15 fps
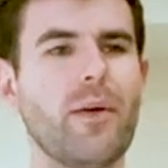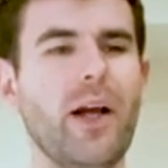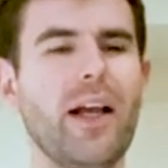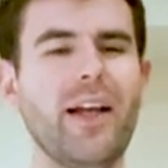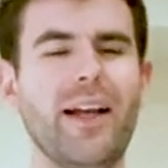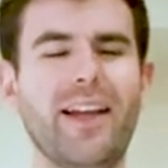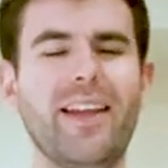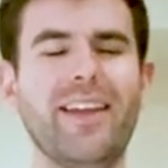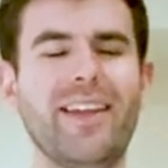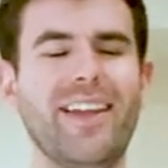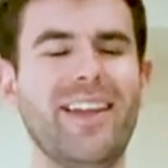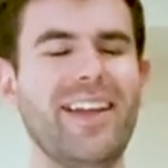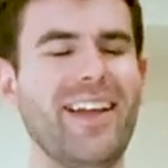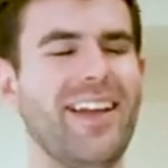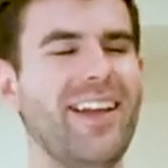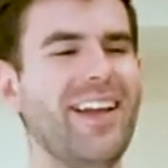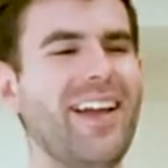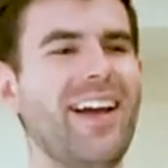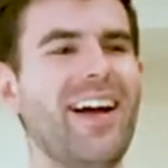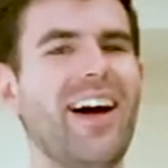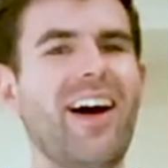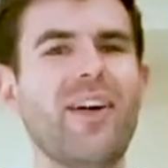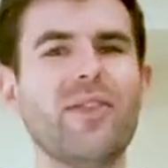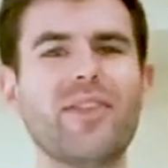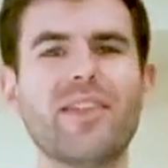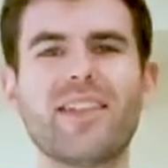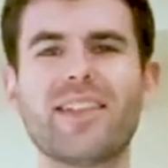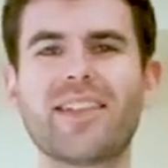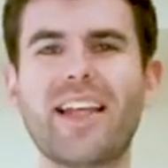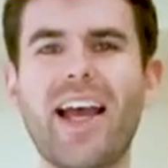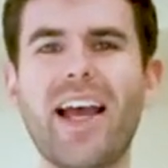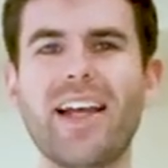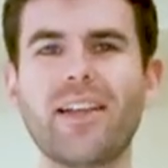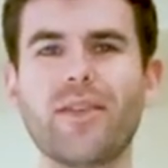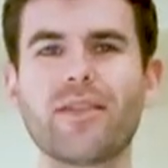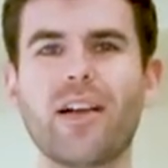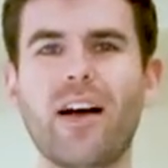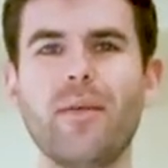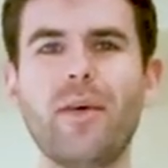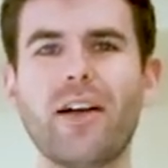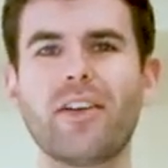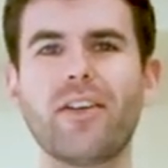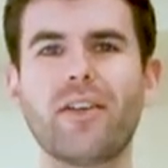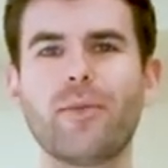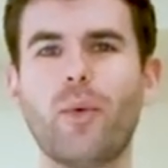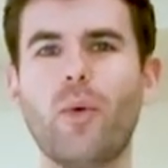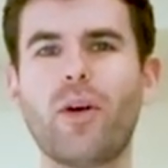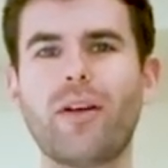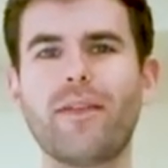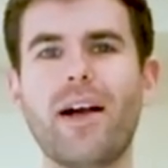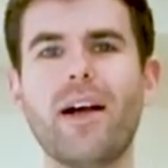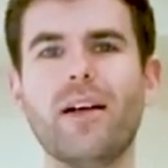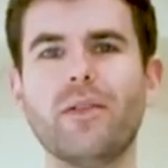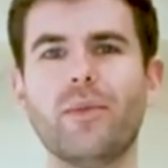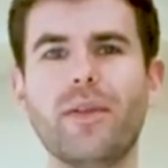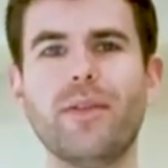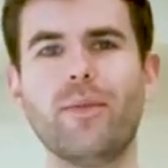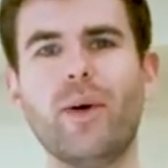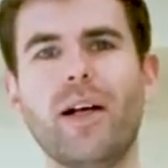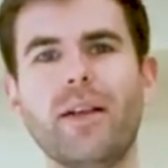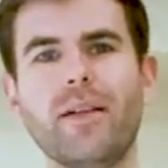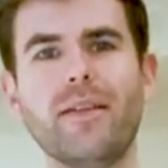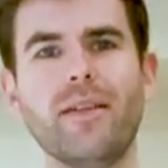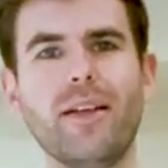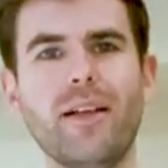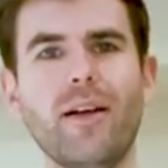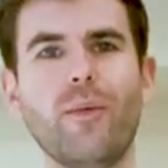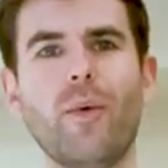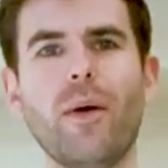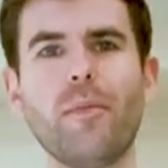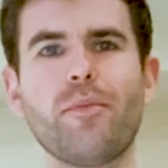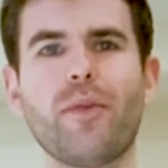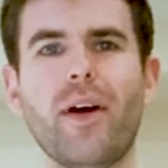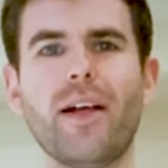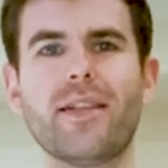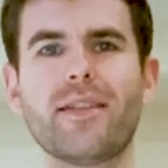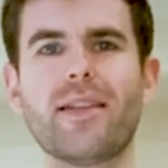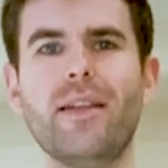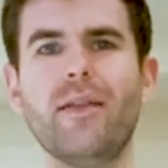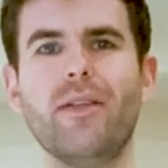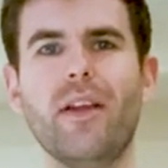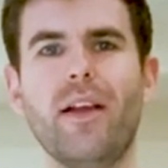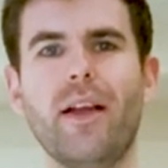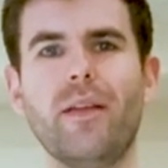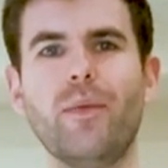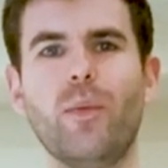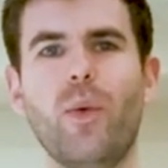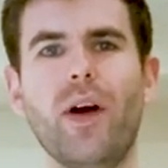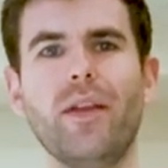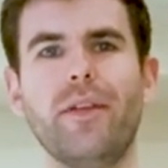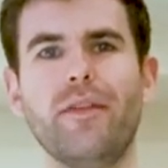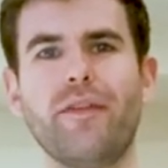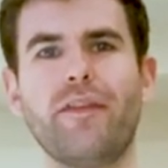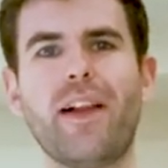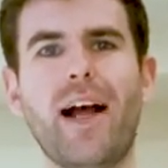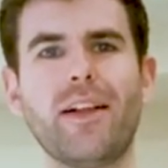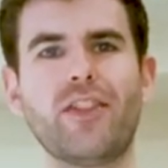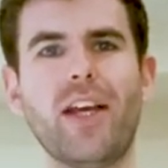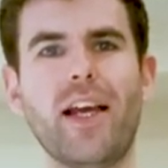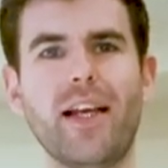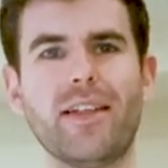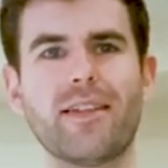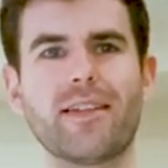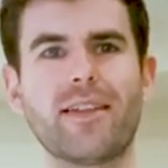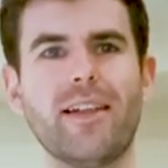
I was just scared. I was like, am I going to walk around with one one breast and, and one flat chest?